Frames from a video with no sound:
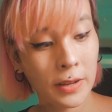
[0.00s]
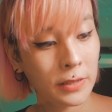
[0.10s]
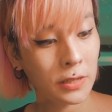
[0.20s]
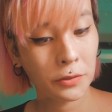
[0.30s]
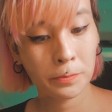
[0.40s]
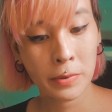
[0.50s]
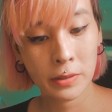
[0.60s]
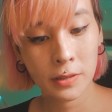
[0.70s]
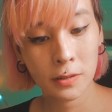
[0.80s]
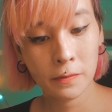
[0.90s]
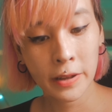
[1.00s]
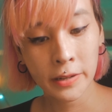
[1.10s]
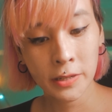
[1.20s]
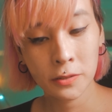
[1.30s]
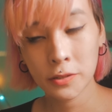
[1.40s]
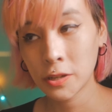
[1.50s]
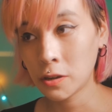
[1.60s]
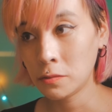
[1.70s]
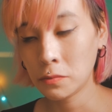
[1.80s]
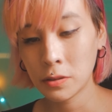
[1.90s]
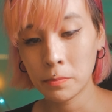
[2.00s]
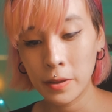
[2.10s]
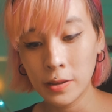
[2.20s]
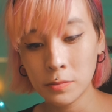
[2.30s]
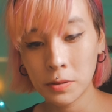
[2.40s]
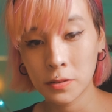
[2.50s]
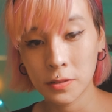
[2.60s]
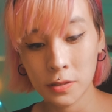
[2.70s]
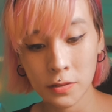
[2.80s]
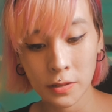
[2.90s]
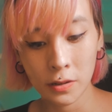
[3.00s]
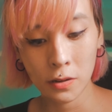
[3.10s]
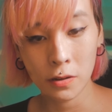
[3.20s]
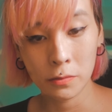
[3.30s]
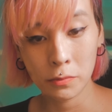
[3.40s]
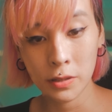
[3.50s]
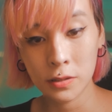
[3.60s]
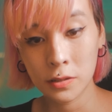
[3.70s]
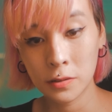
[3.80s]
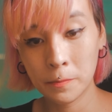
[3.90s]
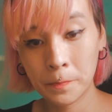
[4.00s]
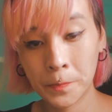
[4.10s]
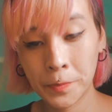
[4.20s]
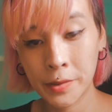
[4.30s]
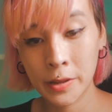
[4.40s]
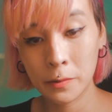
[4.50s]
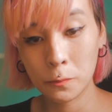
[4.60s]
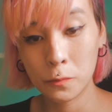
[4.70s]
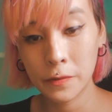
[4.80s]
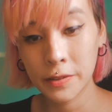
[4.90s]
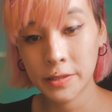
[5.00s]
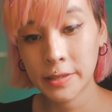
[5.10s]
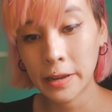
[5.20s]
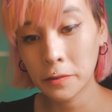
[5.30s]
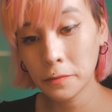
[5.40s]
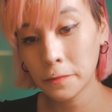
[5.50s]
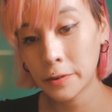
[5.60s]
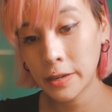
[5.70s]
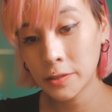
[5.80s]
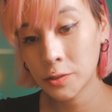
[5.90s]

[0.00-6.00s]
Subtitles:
The Varguil doesn't come with the base because it doesn't come with the cycle frame,